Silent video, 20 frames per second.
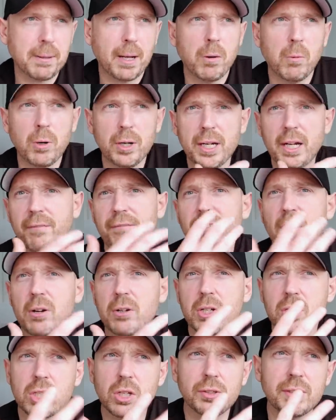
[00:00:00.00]
But I wanted to
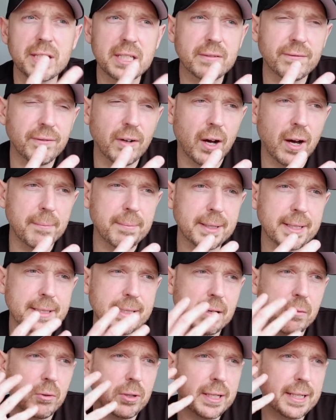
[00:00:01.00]
focus on these five because
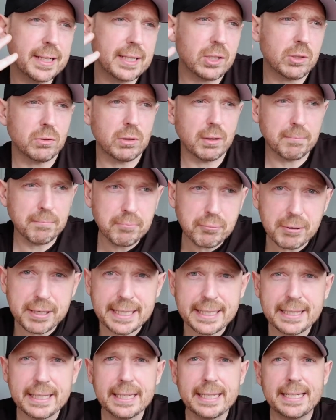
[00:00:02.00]
I wanted to sort of
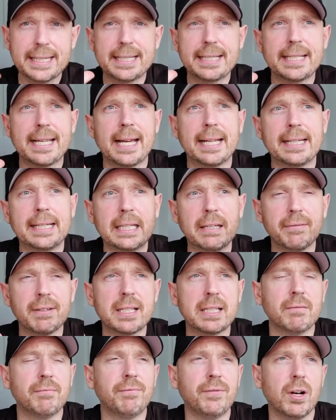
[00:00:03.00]
bring the list down and give it
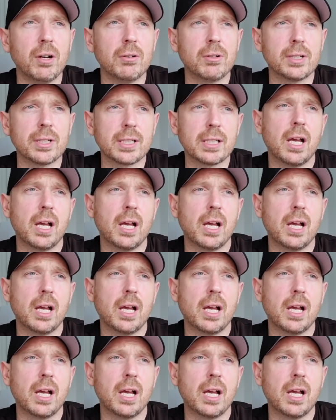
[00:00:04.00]
some focus,